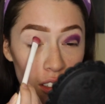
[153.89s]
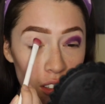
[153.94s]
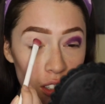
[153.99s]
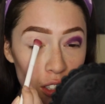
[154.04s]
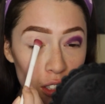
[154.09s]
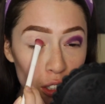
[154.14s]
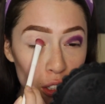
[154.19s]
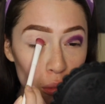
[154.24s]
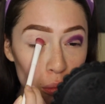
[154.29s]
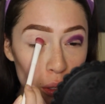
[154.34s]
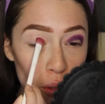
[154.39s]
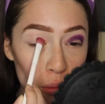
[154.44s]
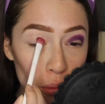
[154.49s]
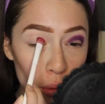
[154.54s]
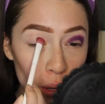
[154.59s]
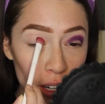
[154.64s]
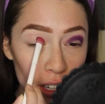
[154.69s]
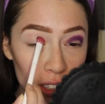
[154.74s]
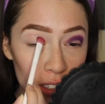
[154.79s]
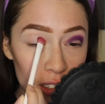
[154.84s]
you know, we
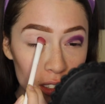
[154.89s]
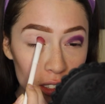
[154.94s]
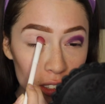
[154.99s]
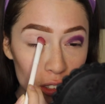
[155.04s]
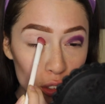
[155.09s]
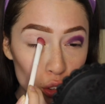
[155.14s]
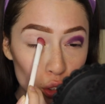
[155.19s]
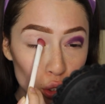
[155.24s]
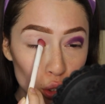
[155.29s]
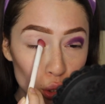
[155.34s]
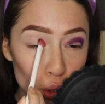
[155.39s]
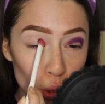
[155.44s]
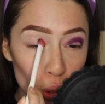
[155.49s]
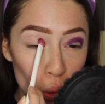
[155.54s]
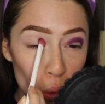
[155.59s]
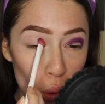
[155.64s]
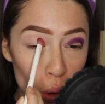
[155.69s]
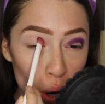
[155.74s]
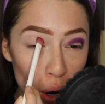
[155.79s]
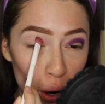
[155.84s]
worked
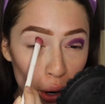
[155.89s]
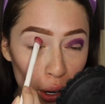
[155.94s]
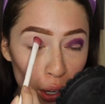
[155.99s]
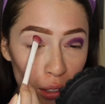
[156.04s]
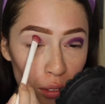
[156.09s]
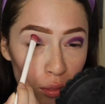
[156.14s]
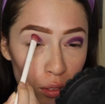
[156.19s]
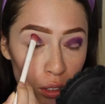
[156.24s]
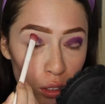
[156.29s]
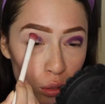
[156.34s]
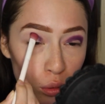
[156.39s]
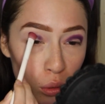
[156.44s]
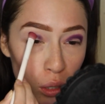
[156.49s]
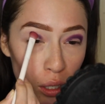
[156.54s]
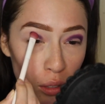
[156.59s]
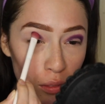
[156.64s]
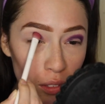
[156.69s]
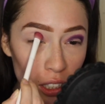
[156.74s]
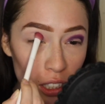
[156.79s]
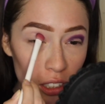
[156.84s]
so hard for
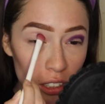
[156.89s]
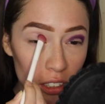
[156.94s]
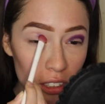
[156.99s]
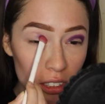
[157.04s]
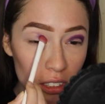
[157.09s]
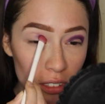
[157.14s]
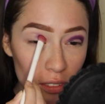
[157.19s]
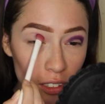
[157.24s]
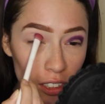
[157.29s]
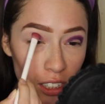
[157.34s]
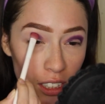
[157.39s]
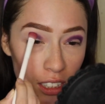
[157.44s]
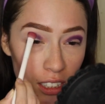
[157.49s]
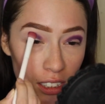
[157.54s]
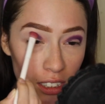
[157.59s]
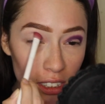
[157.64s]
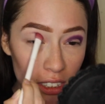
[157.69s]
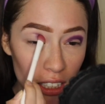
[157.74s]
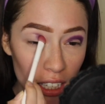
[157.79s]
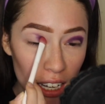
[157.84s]
12 years for
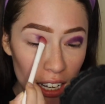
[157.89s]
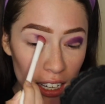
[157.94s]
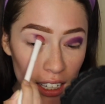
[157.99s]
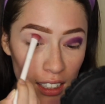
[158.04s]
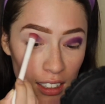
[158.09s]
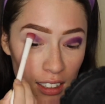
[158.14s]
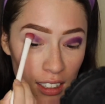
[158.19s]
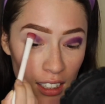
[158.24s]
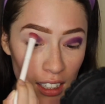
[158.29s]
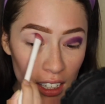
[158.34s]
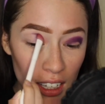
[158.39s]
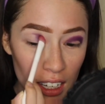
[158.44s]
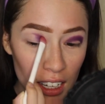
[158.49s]
this and